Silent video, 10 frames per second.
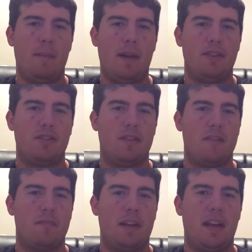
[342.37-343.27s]
I'm not sure
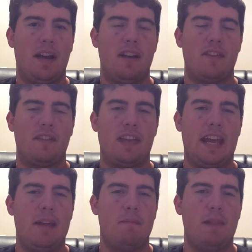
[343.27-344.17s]
that's because of the
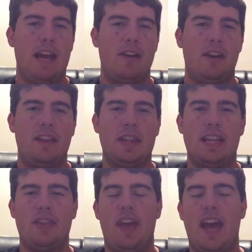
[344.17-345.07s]
game plan or anything
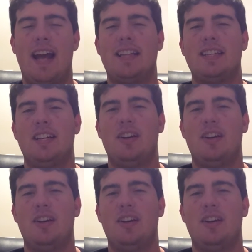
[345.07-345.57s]
like that,